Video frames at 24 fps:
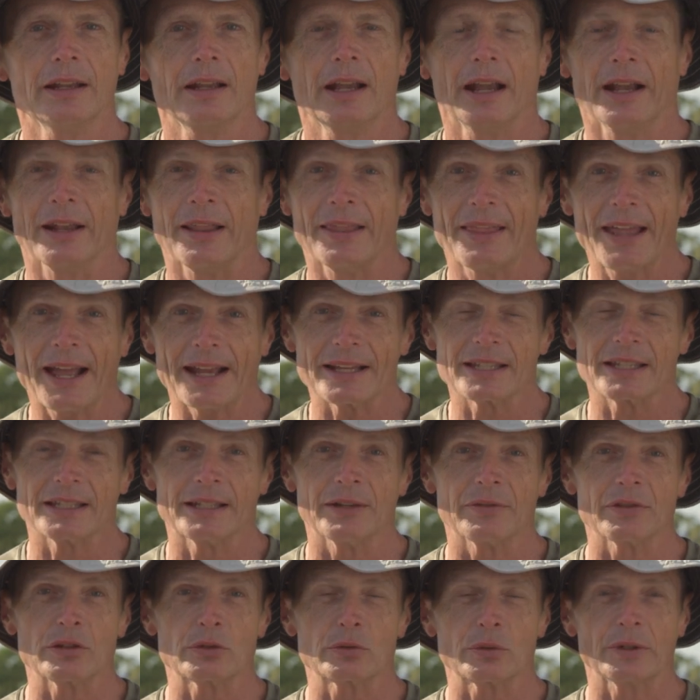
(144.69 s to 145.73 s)
And that's the
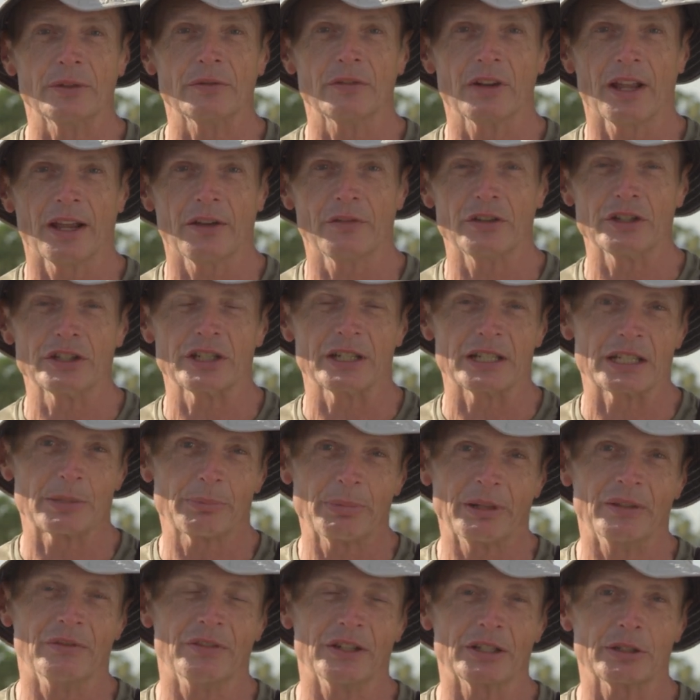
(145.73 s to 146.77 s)
difference between fly fishing and
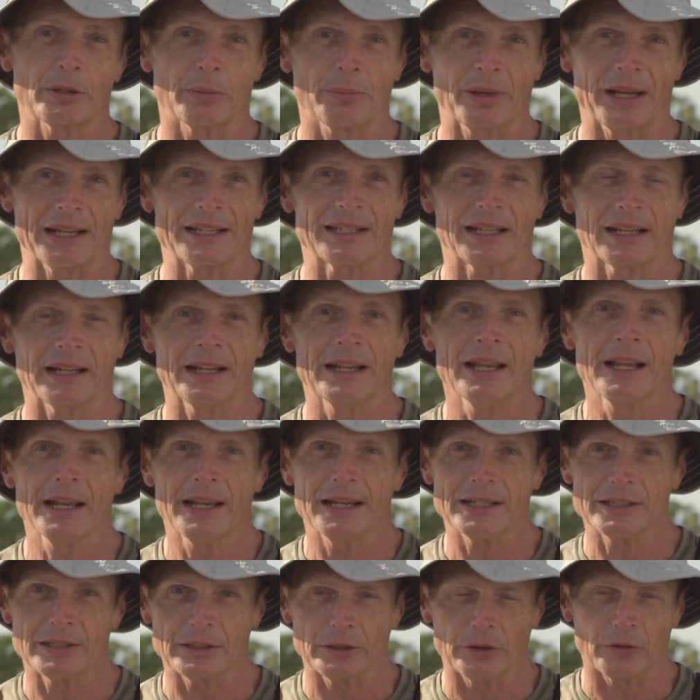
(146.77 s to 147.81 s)
spin fishing, basically,
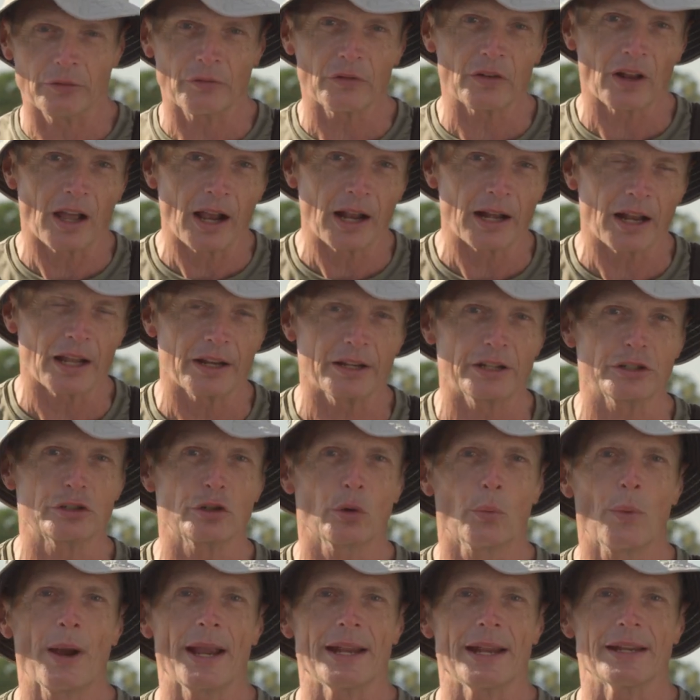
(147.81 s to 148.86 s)
is that your fly line is your
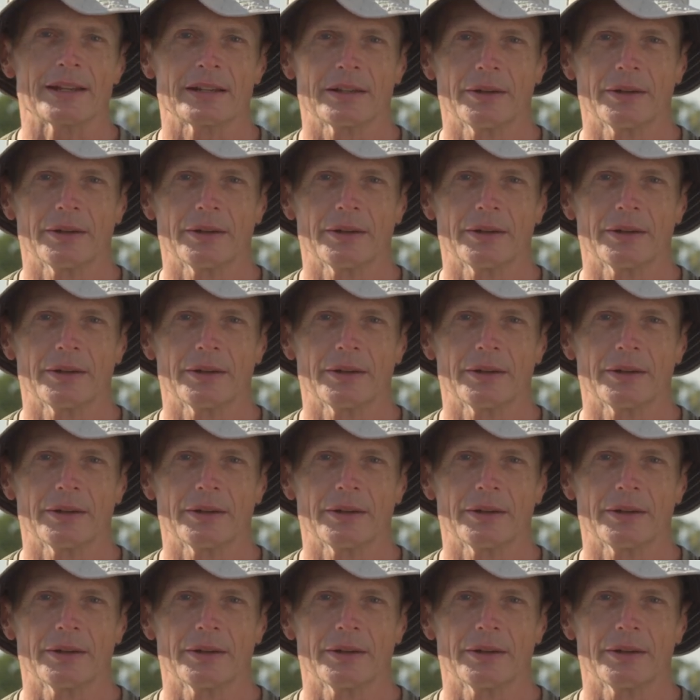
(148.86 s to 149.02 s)
weight.